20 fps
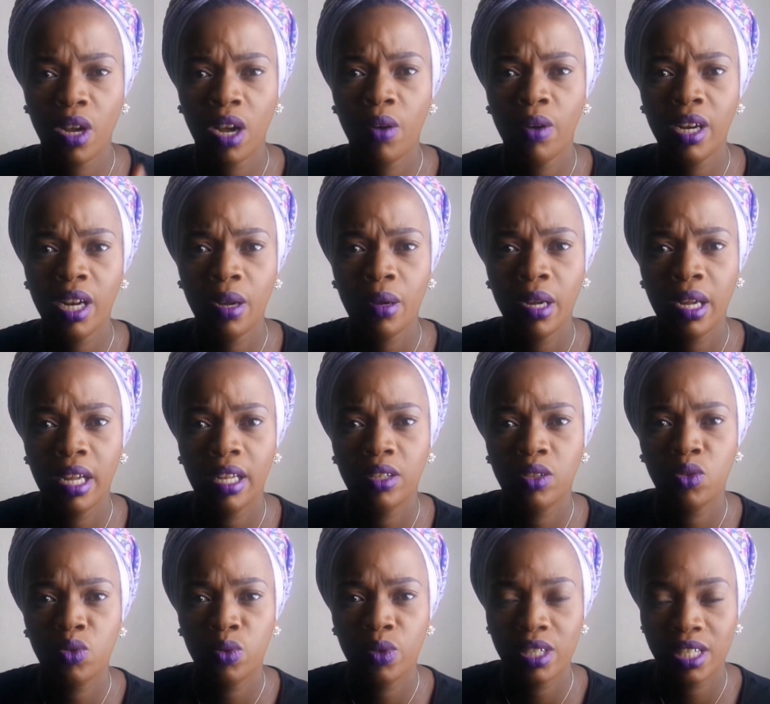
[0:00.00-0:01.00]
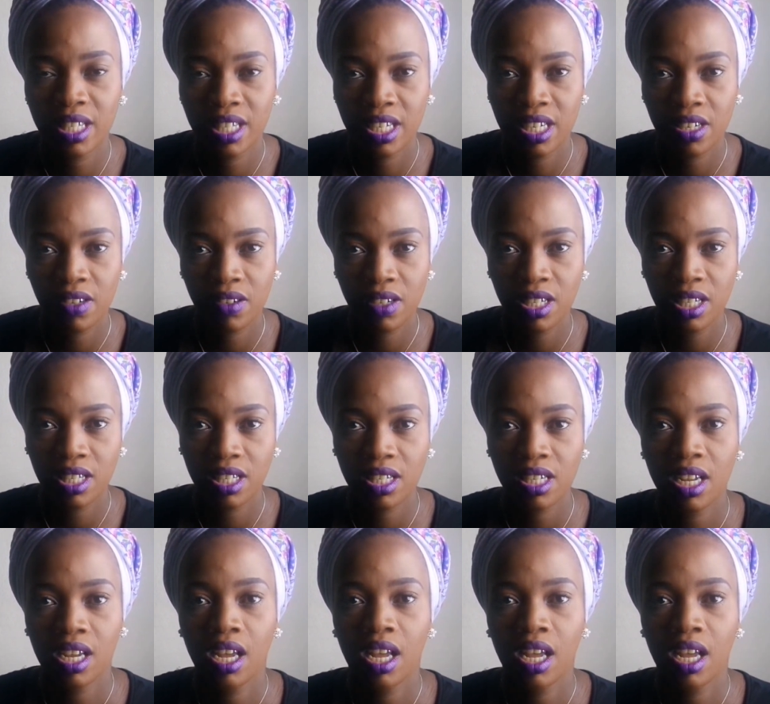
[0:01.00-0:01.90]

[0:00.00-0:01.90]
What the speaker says: wanna do a series